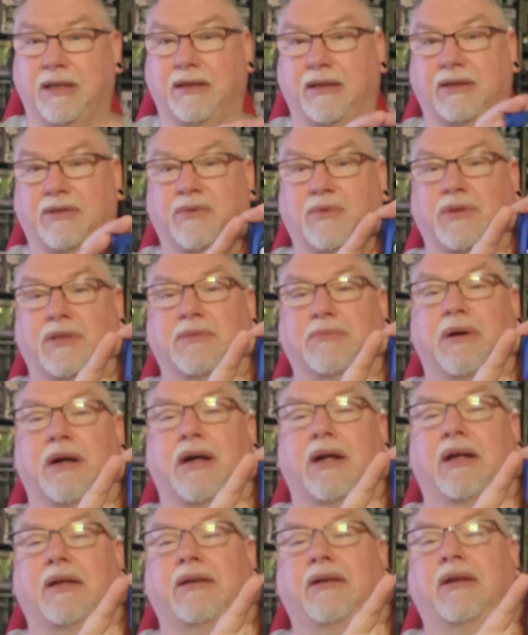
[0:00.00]
This one's
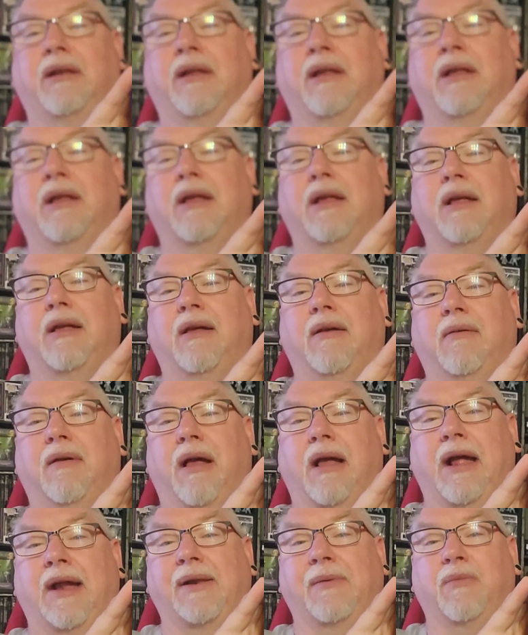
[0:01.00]
mine,
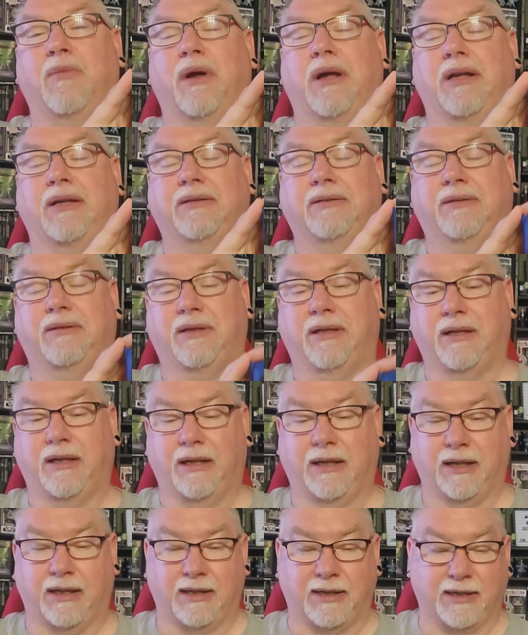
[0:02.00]
Adam West.
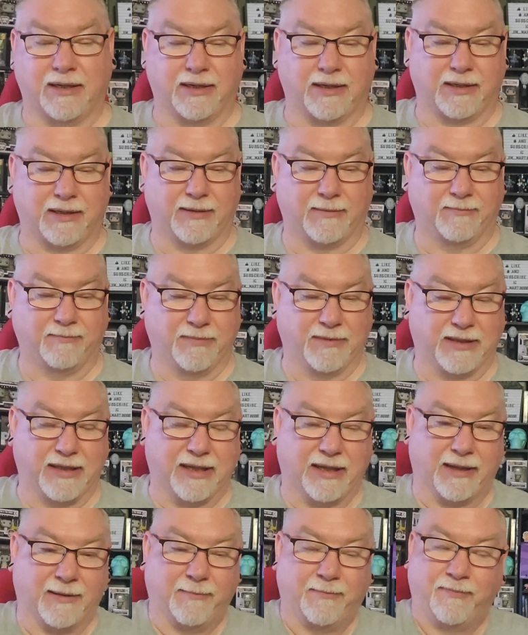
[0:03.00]

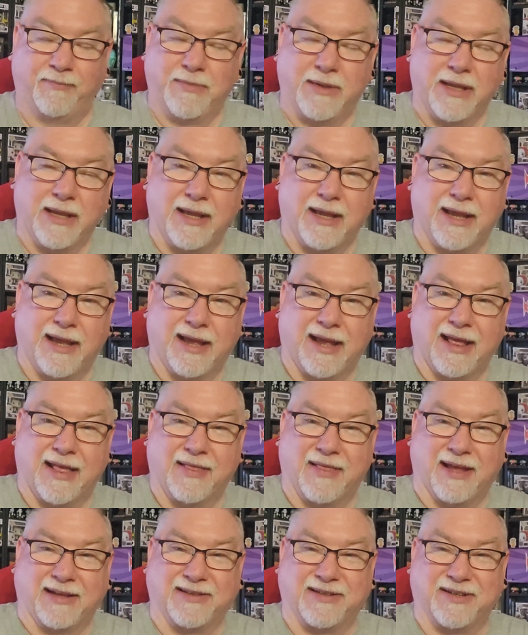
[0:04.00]
Yeah,
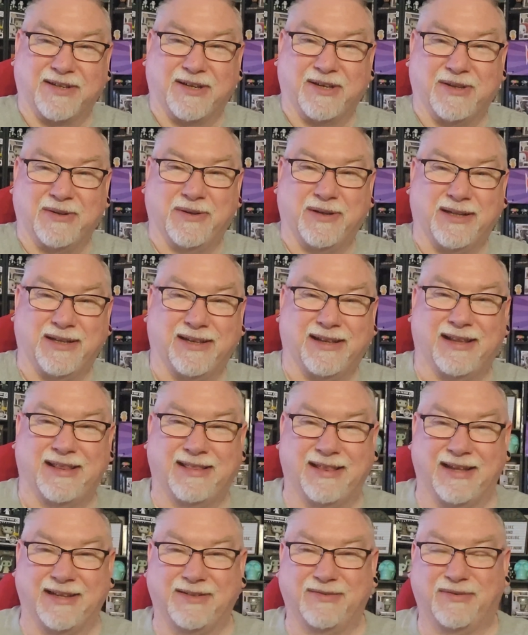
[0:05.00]
that's going to do it.
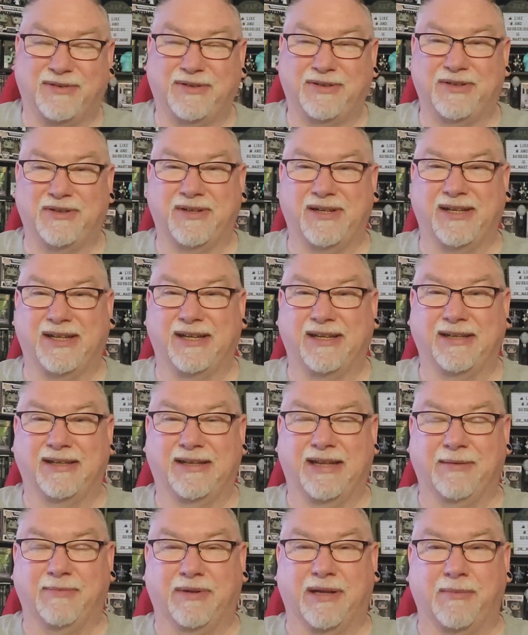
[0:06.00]
Thanks for tuning in.
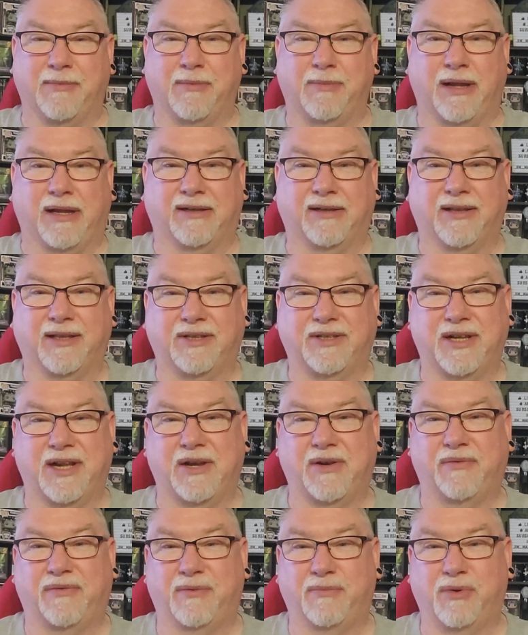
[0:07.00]
Keep coming back to the
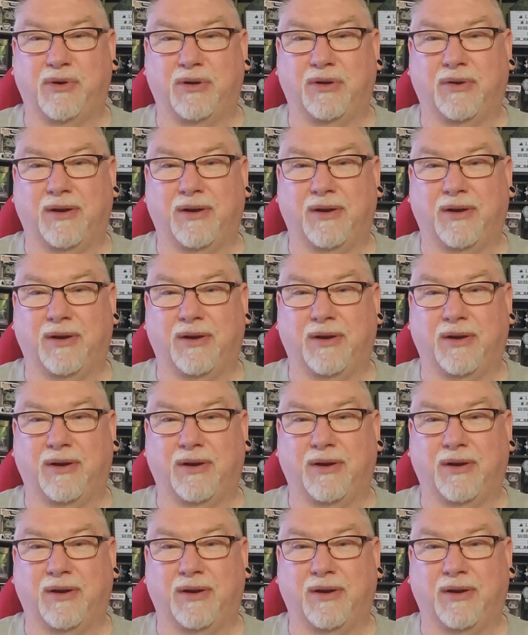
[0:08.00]
channel for more